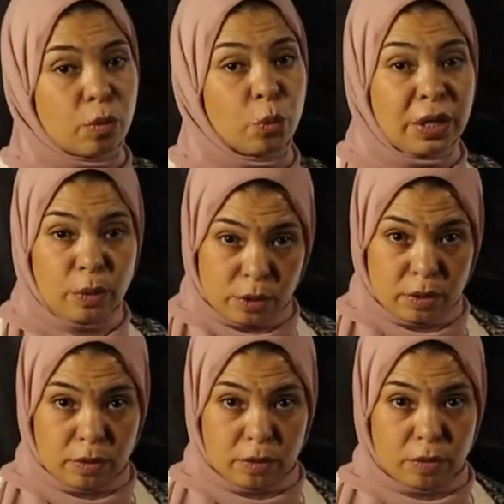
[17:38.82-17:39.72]
we use
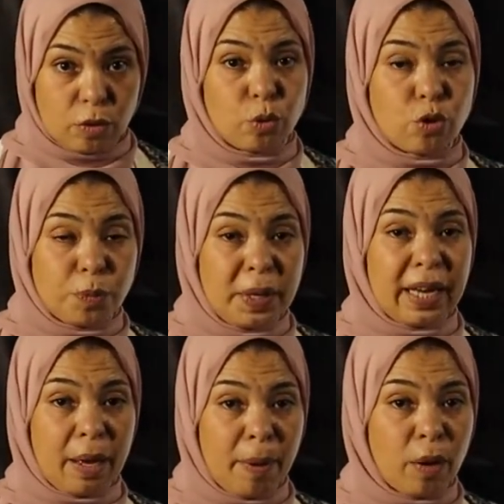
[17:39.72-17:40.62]
it to speak
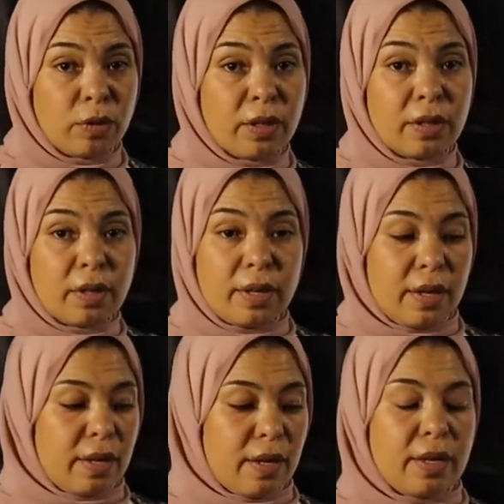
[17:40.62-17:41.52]
about
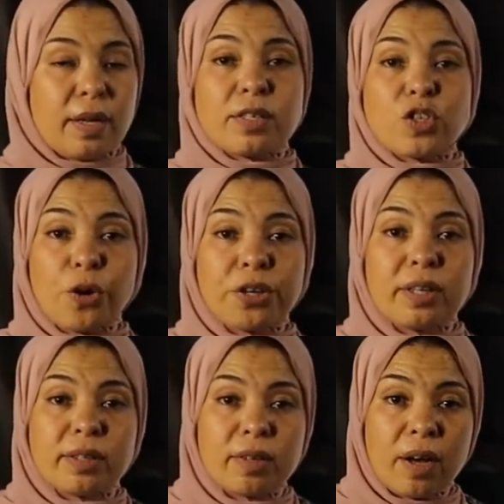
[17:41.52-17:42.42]

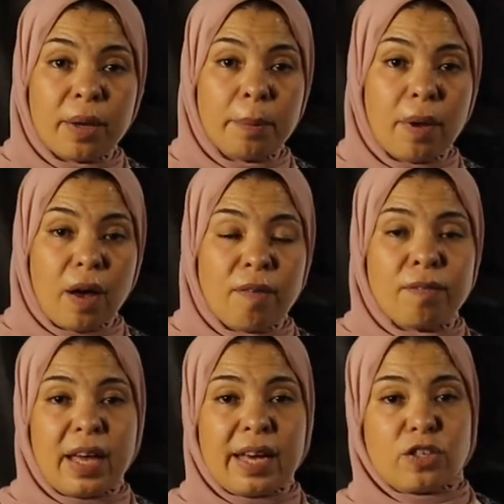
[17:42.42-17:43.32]
starting time of
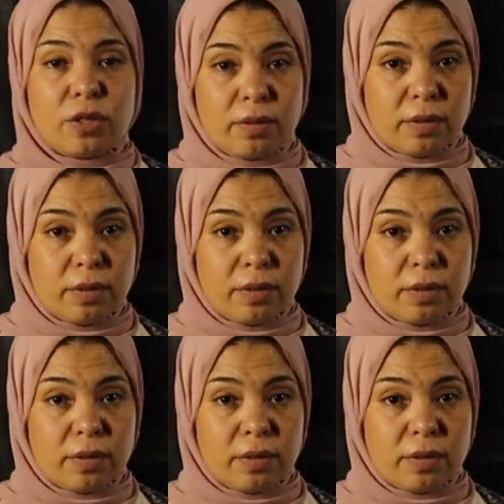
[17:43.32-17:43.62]
the action.